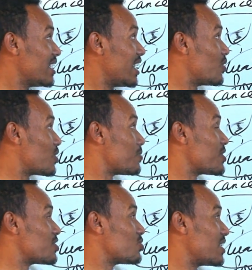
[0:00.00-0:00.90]
And what
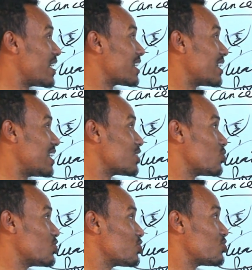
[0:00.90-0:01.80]
about this one? Like, I just
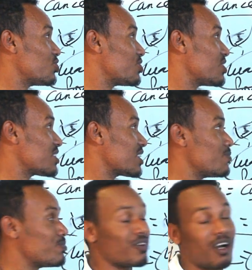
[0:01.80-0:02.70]
want you to use this
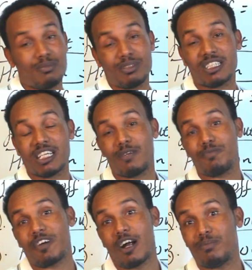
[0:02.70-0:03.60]
keep from, but it's keep
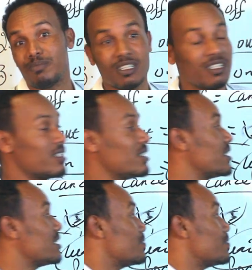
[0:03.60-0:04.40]
from. Keep from.